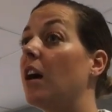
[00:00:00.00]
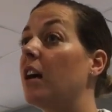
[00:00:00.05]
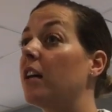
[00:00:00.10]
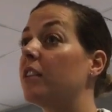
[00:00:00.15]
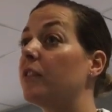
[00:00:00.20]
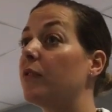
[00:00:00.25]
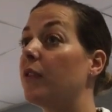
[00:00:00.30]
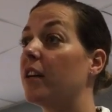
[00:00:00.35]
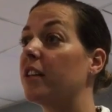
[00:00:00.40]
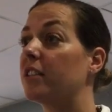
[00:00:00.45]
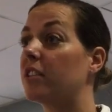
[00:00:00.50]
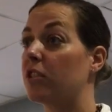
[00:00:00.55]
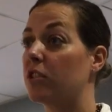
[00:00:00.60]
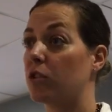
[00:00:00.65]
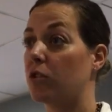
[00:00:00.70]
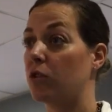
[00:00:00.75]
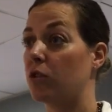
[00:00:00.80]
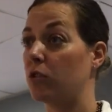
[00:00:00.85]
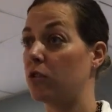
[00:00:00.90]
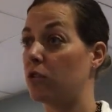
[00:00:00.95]
devices
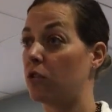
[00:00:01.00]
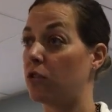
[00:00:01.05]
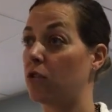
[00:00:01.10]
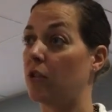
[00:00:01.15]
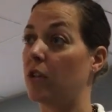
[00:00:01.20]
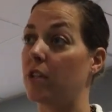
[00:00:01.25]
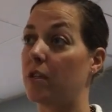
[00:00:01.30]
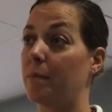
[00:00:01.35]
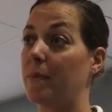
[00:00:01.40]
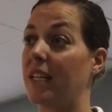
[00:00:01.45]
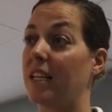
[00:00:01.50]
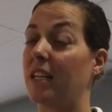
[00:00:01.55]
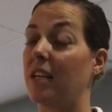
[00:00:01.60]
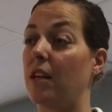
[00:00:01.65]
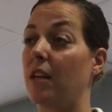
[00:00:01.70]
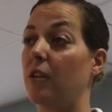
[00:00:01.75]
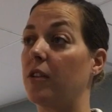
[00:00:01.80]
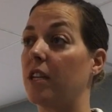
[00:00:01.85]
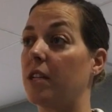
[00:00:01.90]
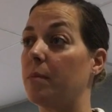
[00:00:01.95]
to do a media
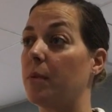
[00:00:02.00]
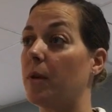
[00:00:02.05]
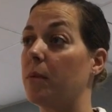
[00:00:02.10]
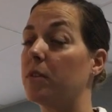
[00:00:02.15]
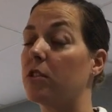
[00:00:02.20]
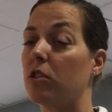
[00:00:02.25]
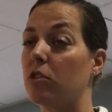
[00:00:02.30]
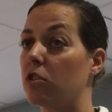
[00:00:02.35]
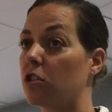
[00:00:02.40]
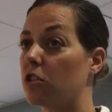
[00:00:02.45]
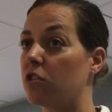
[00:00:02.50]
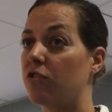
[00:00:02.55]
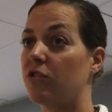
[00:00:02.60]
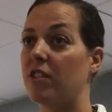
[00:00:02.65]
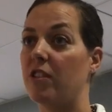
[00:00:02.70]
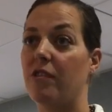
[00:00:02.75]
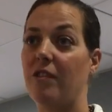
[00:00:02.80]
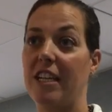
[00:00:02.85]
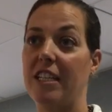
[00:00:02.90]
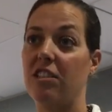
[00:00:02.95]
loan at the moment, so just
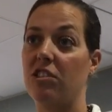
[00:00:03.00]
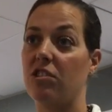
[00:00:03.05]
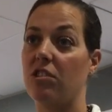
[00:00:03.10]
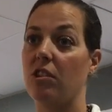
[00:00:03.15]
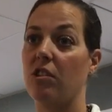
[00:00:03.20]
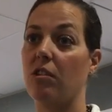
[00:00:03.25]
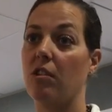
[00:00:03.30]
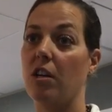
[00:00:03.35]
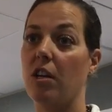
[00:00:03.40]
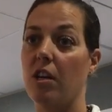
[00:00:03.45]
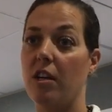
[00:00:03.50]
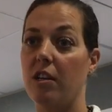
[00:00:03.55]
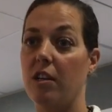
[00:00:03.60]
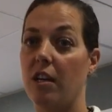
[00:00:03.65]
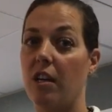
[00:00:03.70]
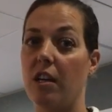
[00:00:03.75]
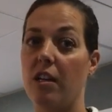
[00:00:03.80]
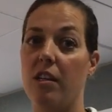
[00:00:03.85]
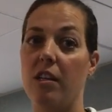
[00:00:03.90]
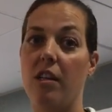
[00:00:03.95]
register
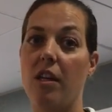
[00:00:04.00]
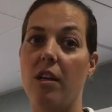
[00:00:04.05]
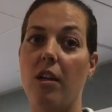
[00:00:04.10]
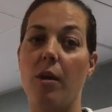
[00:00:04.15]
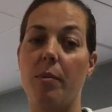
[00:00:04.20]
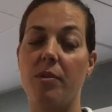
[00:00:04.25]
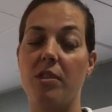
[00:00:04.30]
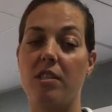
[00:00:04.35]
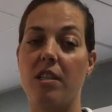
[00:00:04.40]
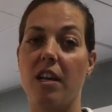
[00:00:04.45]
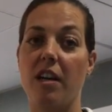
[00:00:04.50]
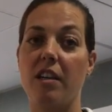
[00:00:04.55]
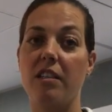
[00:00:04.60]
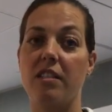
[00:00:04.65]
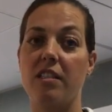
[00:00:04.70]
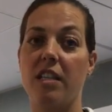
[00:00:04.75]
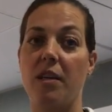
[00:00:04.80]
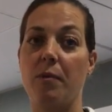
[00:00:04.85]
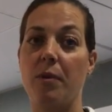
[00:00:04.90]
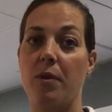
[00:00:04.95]
upstairs
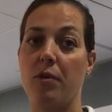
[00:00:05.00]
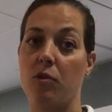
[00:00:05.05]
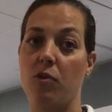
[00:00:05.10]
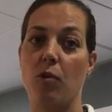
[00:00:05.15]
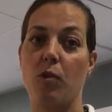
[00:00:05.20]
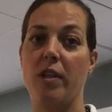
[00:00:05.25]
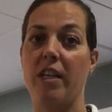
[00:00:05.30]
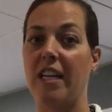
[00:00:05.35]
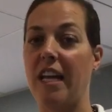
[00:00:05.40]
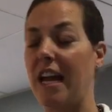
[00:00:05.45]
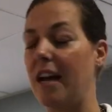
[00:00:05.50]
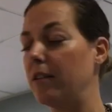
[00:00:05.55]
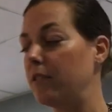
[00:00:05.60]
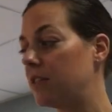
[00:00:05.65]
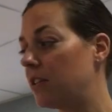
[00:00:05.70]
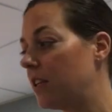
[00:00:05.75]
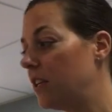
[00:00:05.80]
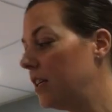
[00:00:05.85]
and then we'll sort it out.